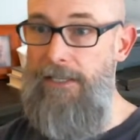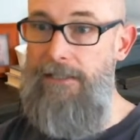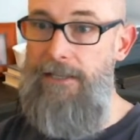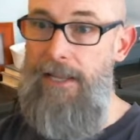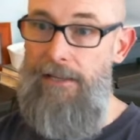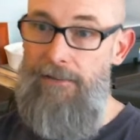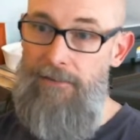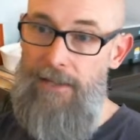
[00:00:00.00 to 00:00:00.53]

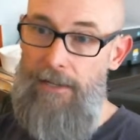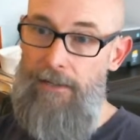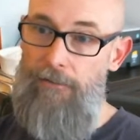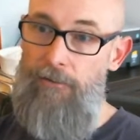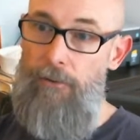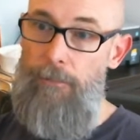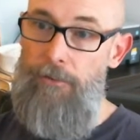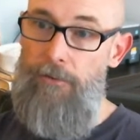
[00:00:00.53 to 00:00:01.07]
indicates that
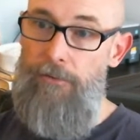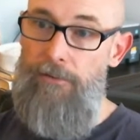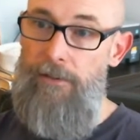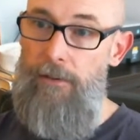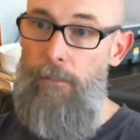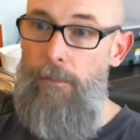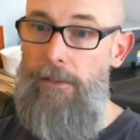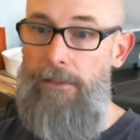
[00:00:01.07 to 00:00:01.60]
consumers are
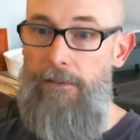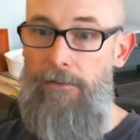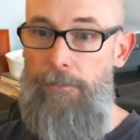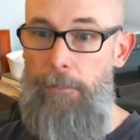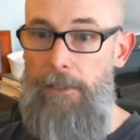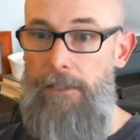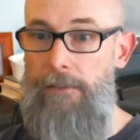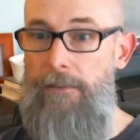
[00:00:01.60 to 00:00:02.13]
still willing to
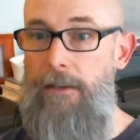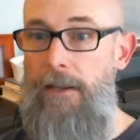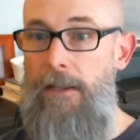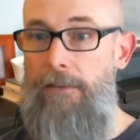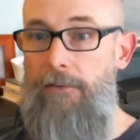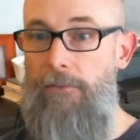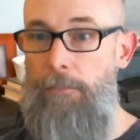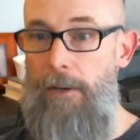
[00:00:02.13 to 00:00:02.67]
spend
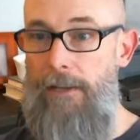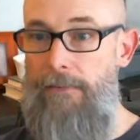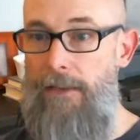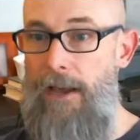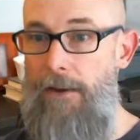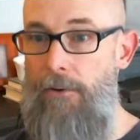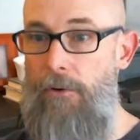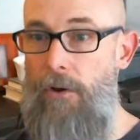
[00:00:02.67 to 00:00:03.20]
despite the
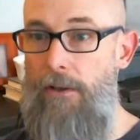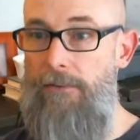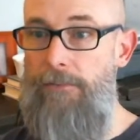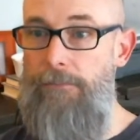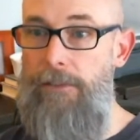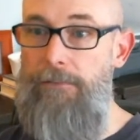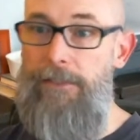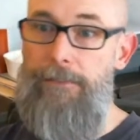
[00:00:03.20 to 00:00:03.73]
higher
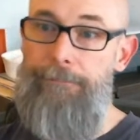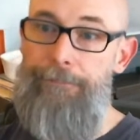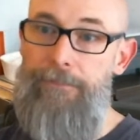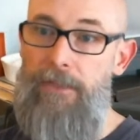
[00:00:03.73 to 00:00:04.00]
cost of living.